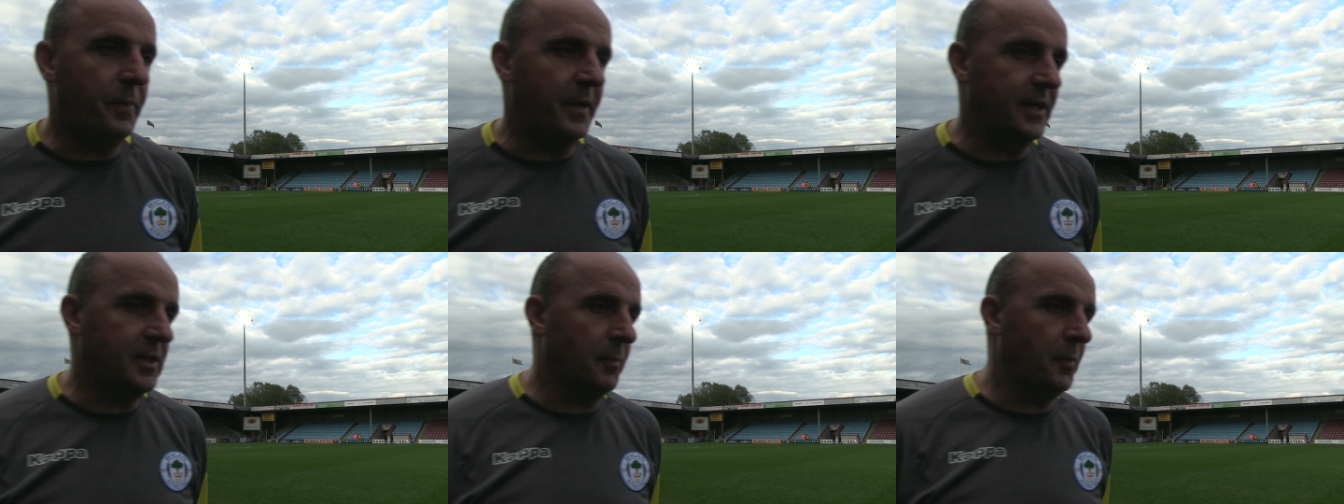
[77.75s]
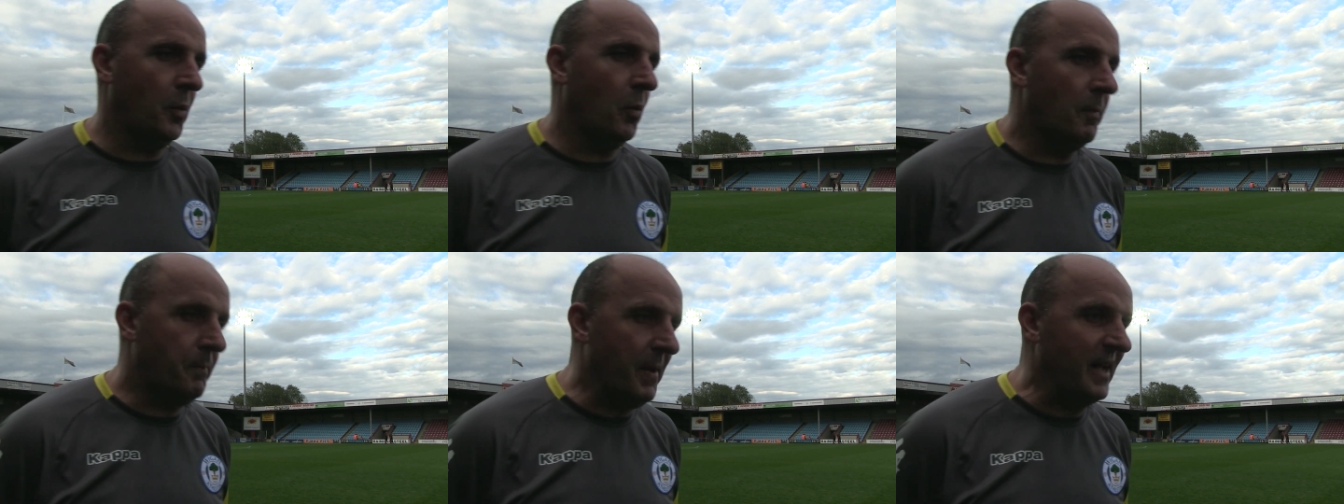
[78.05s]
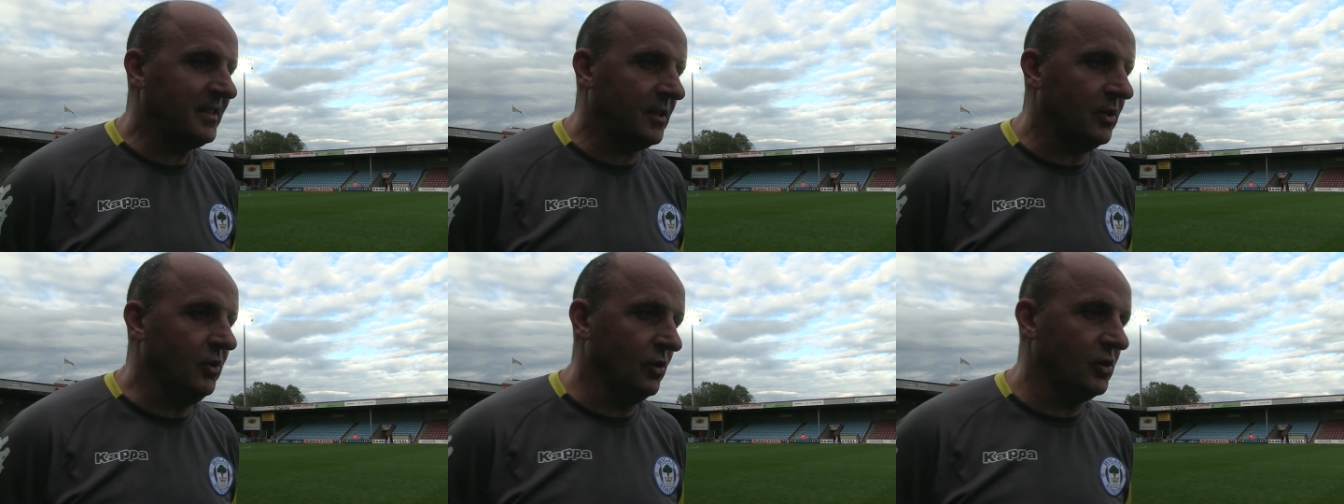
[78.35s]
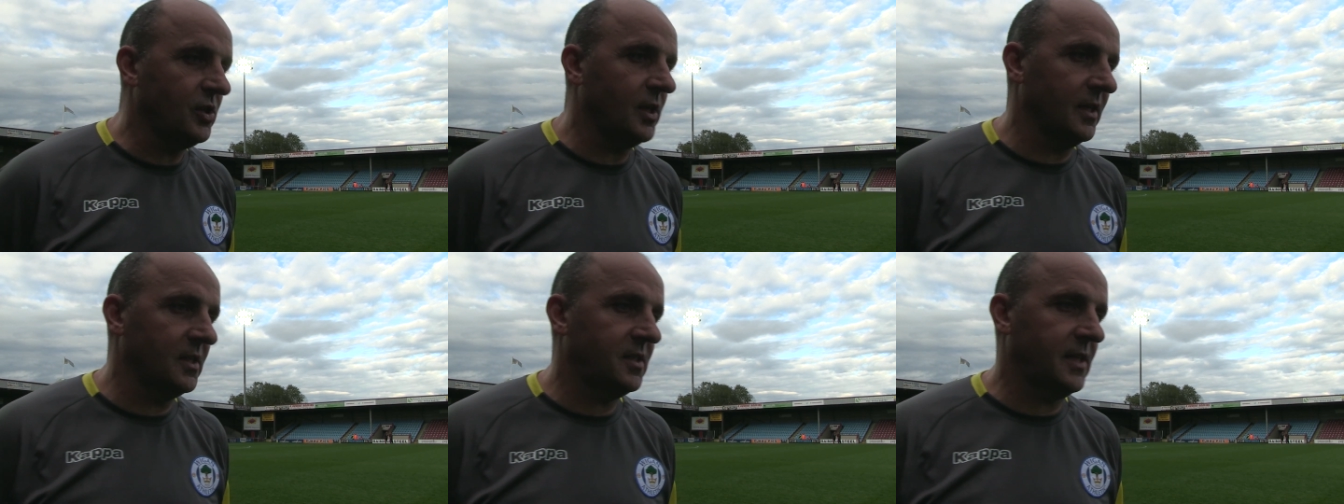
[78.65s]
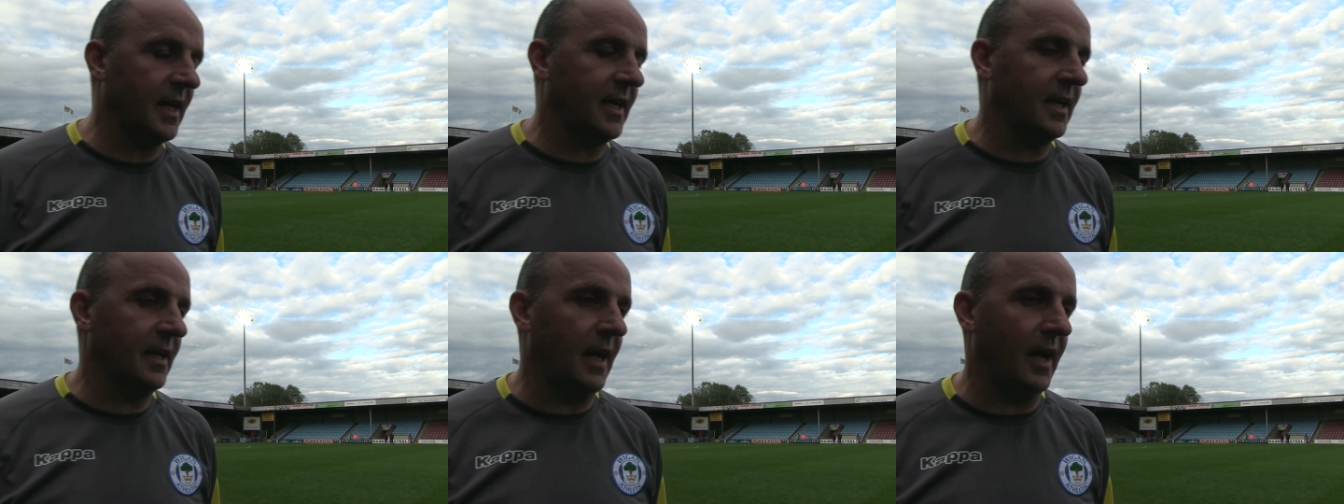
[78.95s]
Peterborough were better than us in the
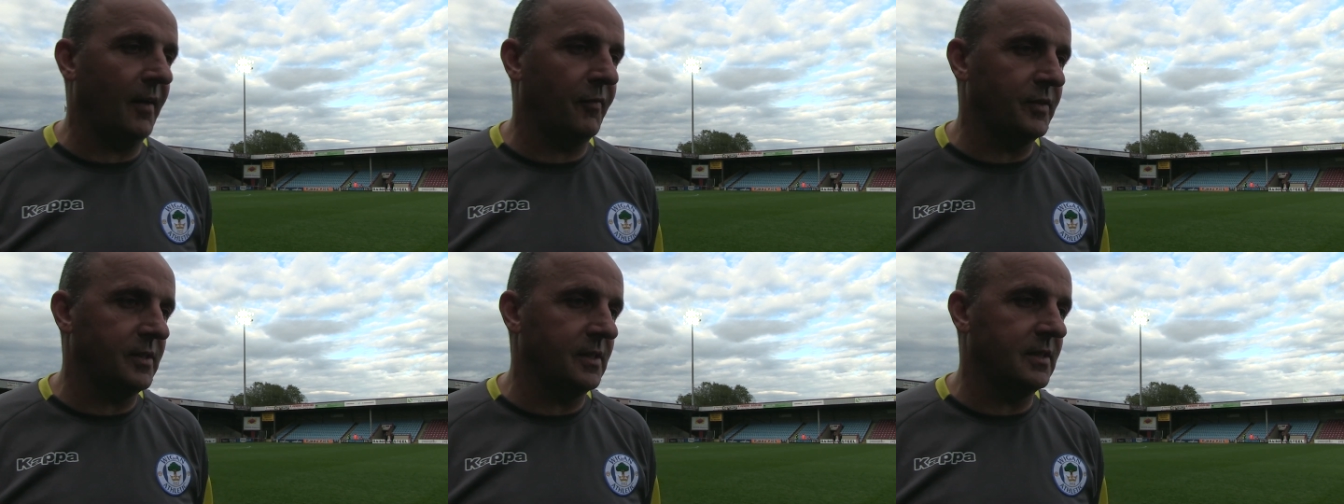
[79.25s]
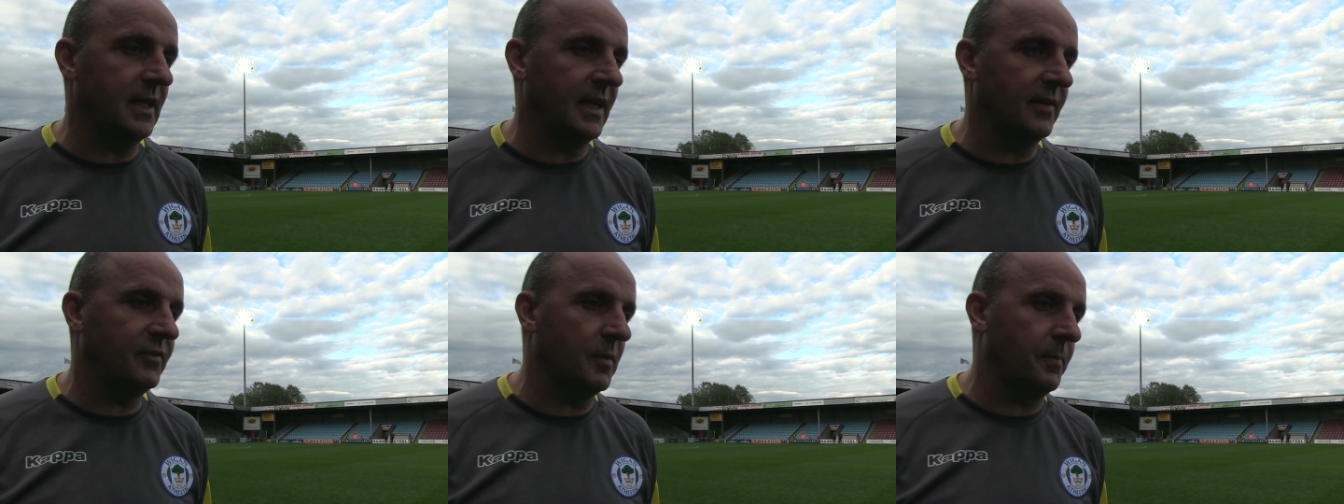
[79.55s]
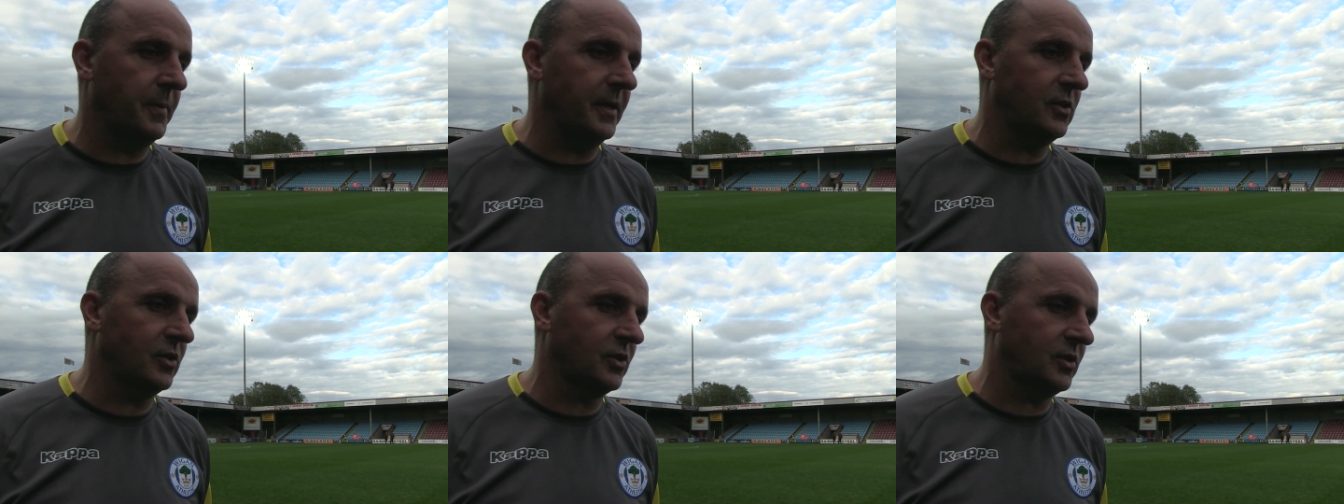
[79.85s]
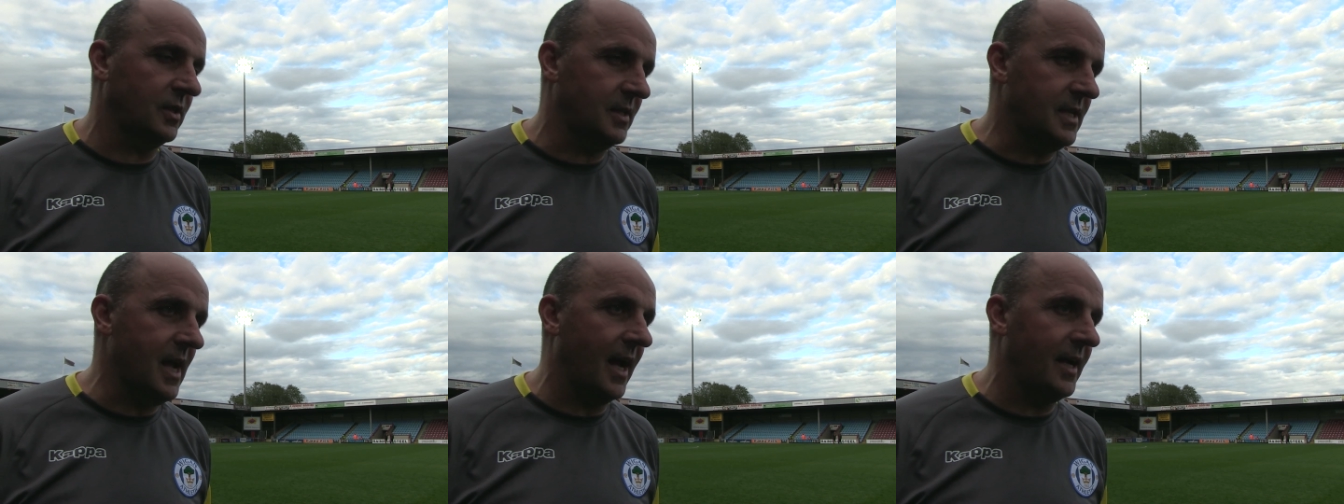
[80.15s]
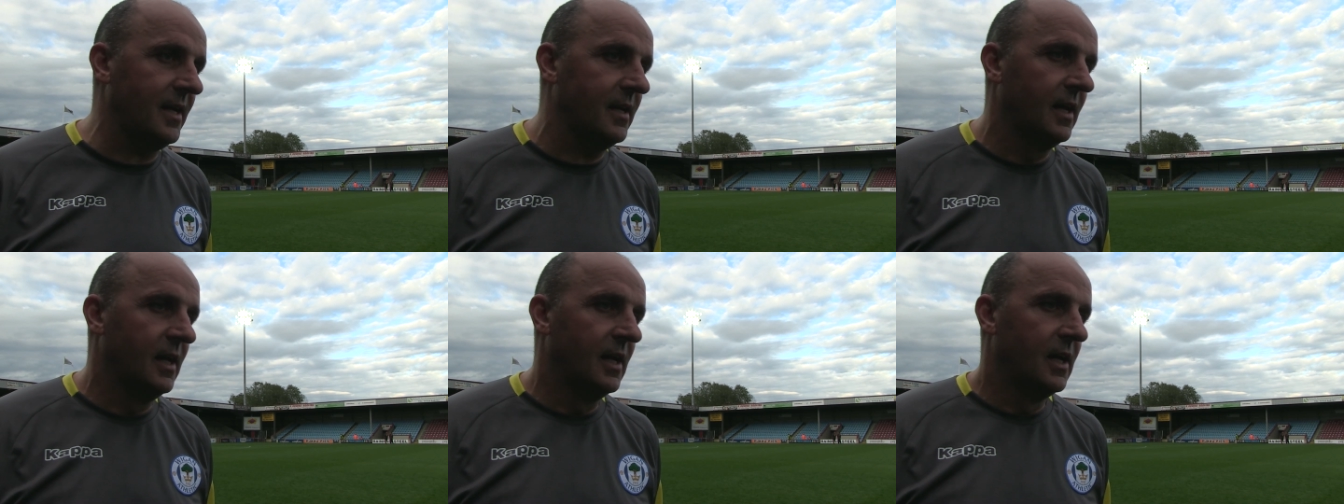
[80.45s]
second half and deserved to beat us today.